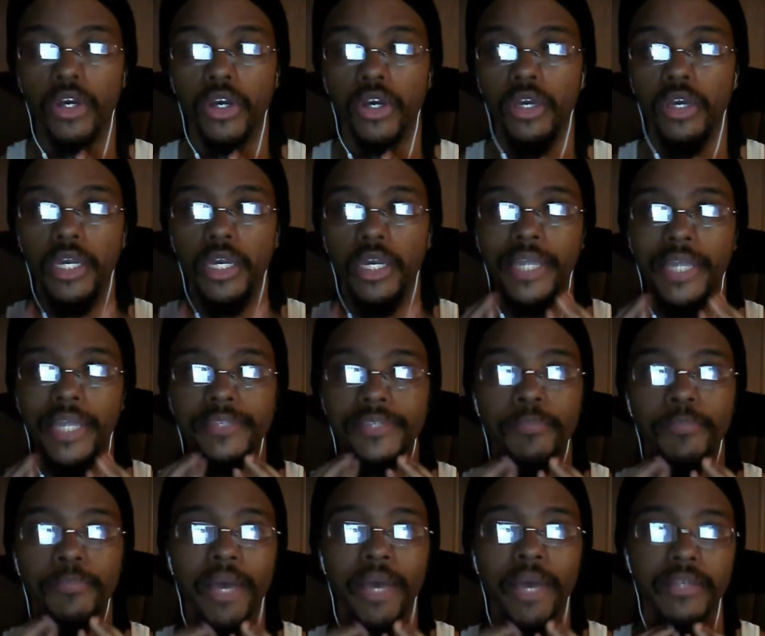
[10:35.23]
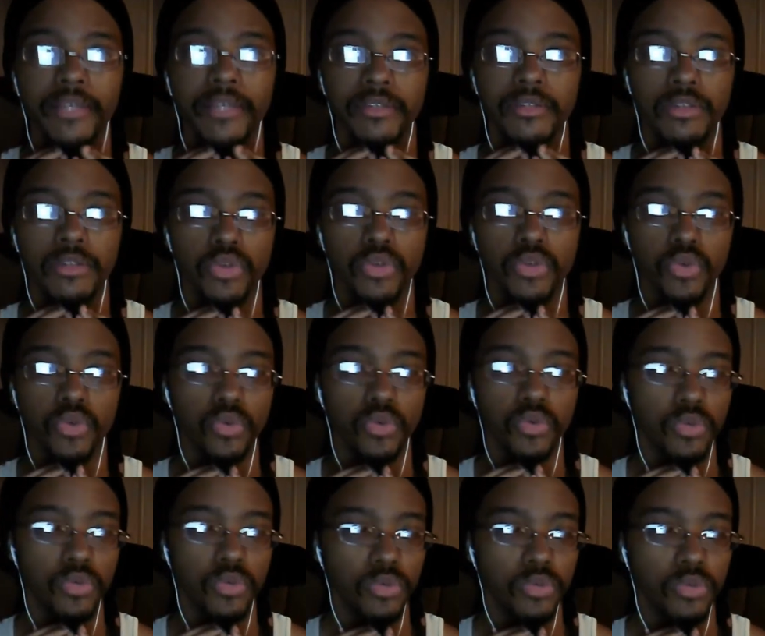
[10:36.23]
it's best
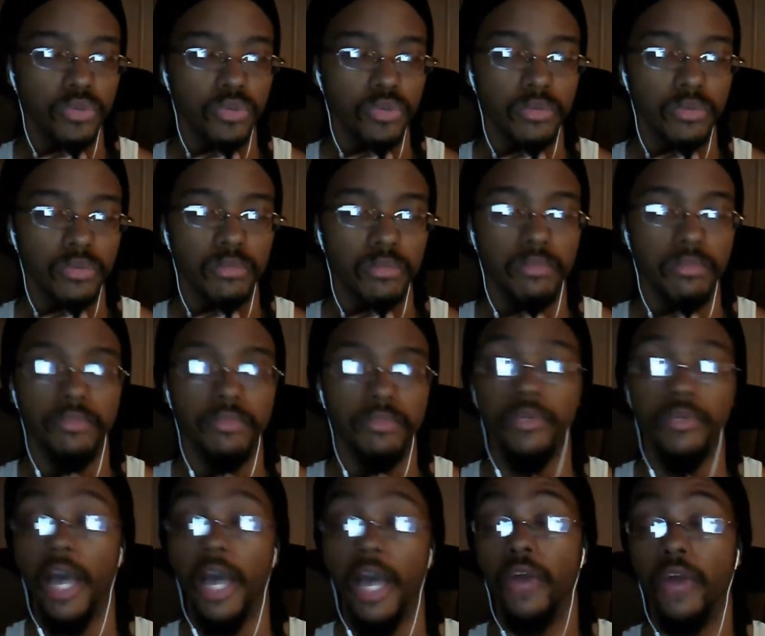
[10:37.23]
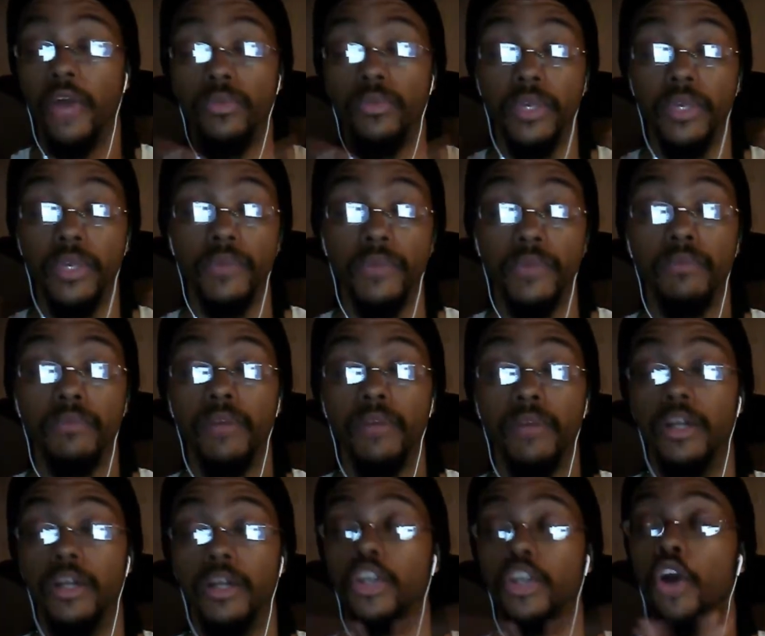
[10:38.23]
to not only
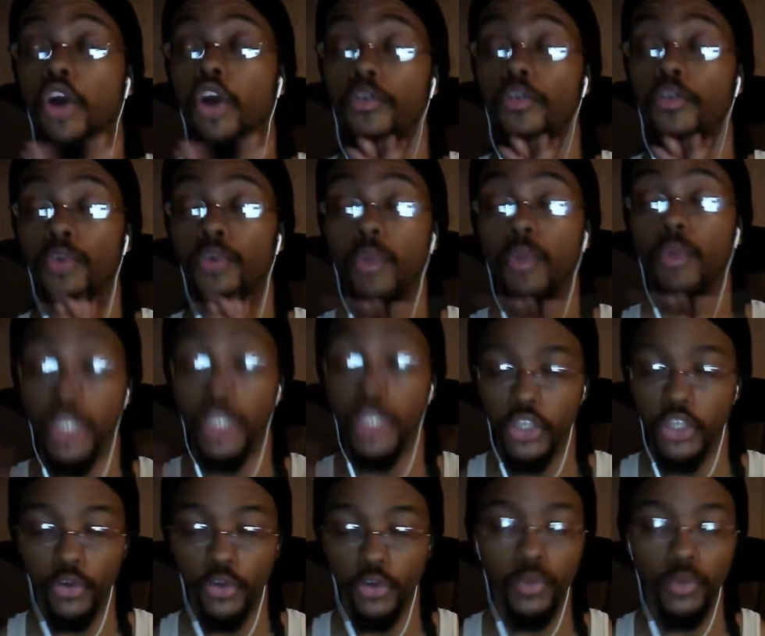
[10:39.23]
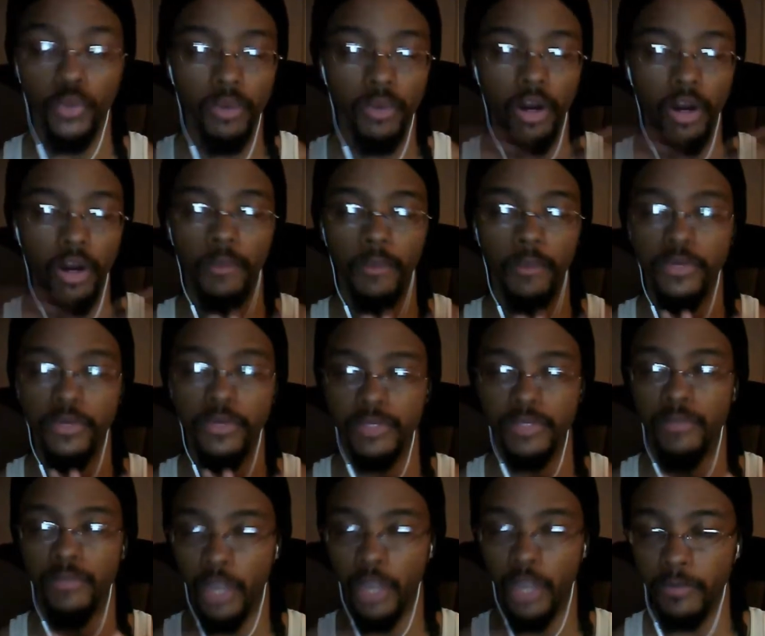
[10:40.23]
go for what you are most
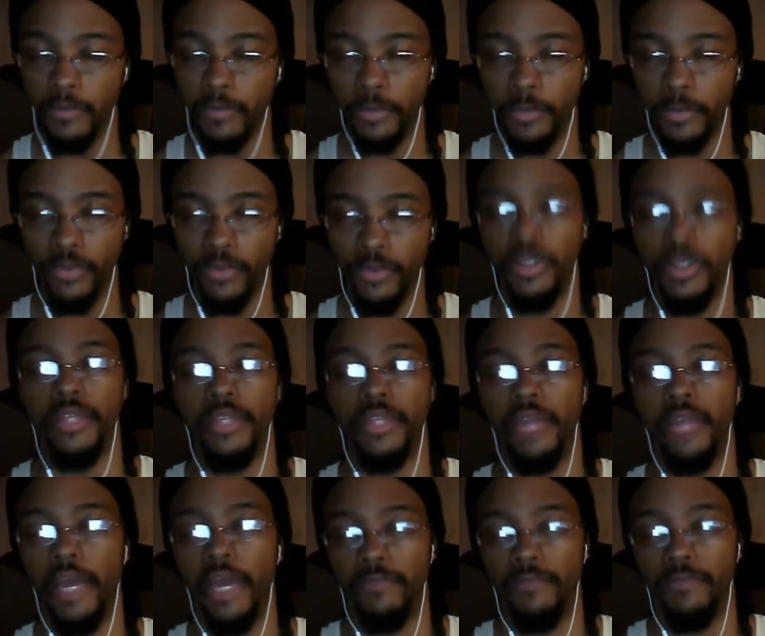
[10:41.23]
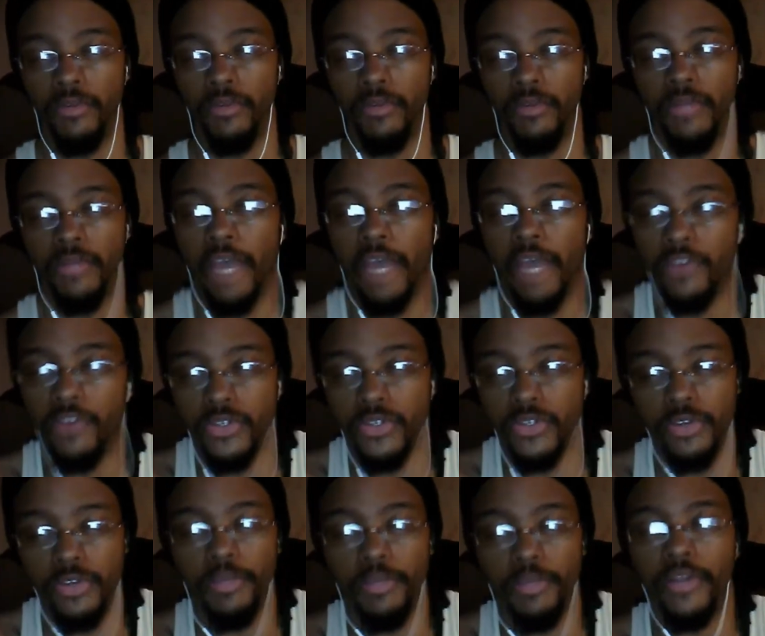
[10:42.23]
comfortable with after a certain
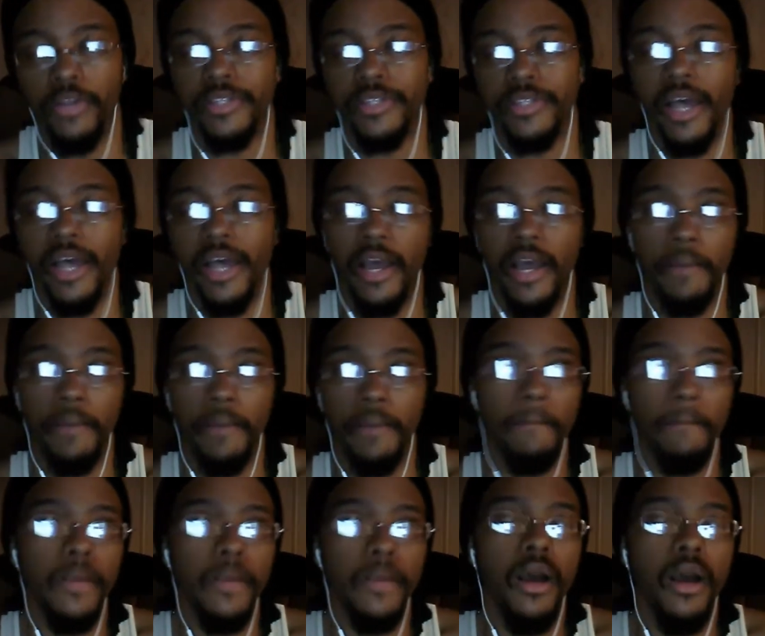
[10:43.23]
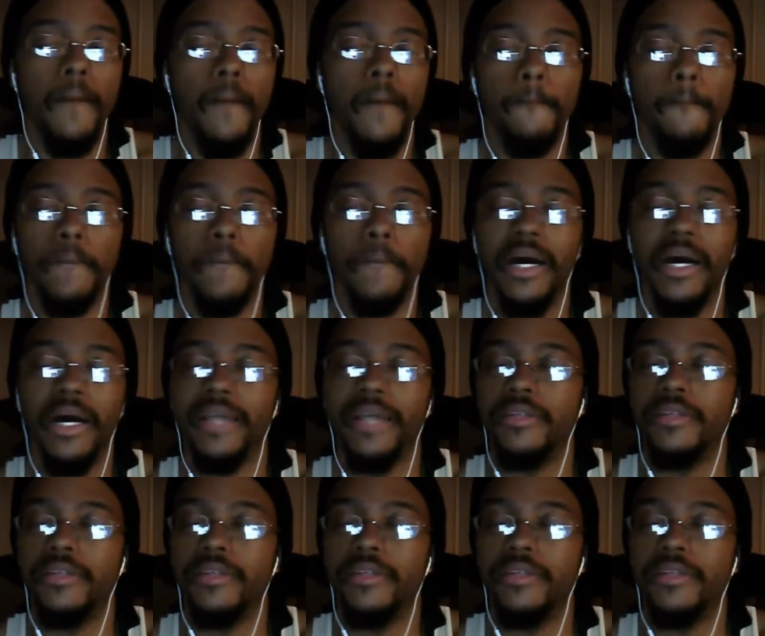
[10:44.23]
period of time, but